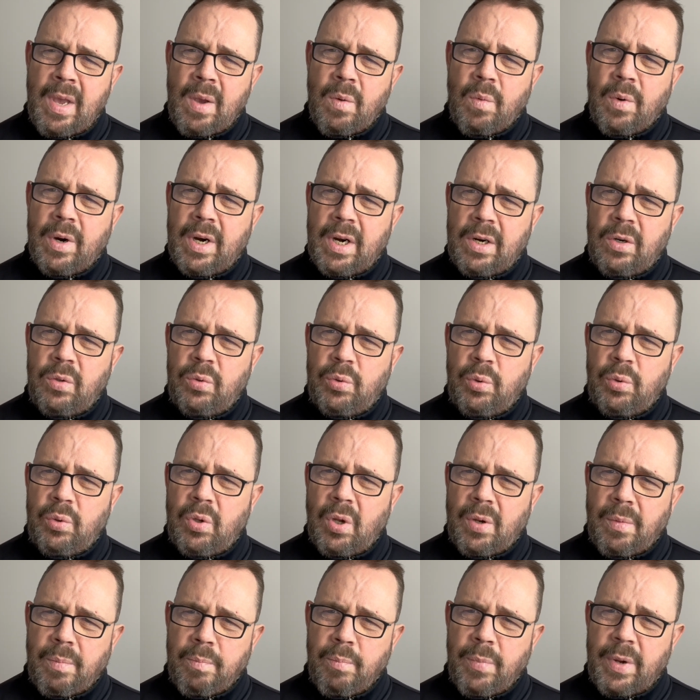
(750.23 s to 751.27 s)
We're going to do
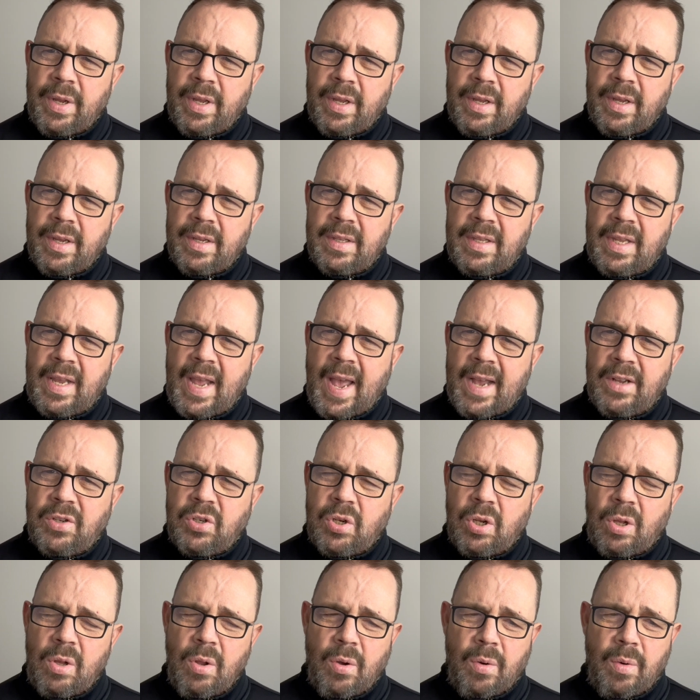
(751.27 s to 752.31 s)
the, uh, the
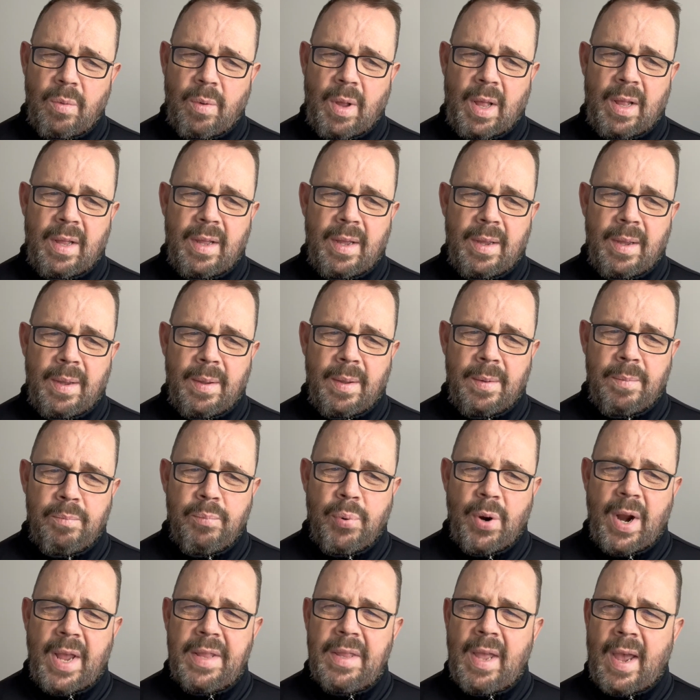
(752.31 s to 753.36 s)
actual uh,
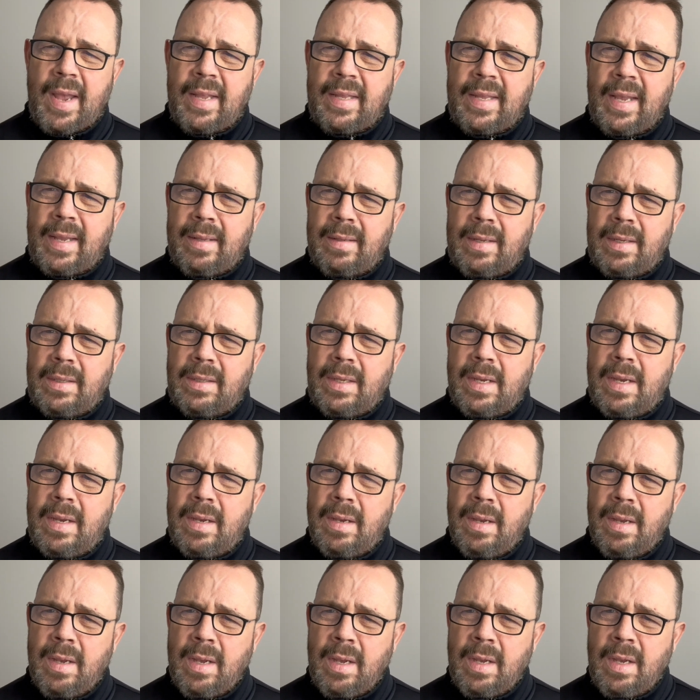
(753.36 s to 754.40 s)
brand
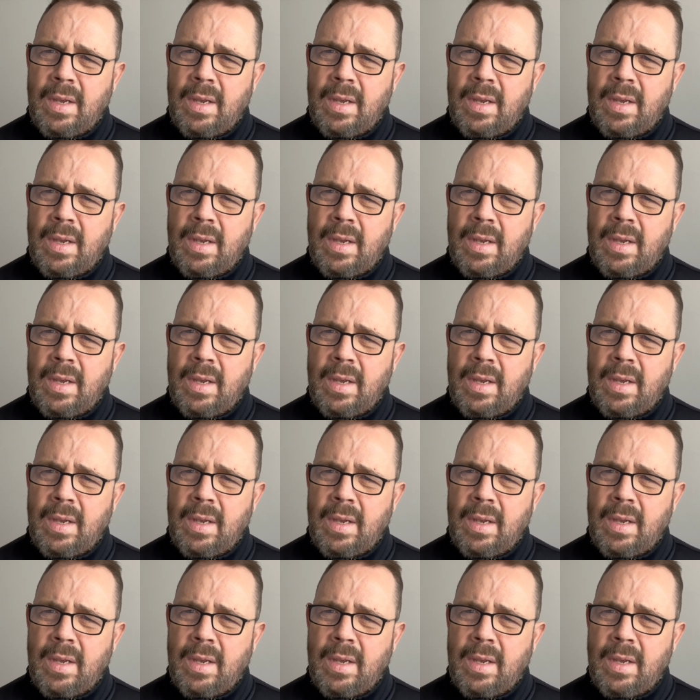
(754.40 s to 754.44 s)
identity.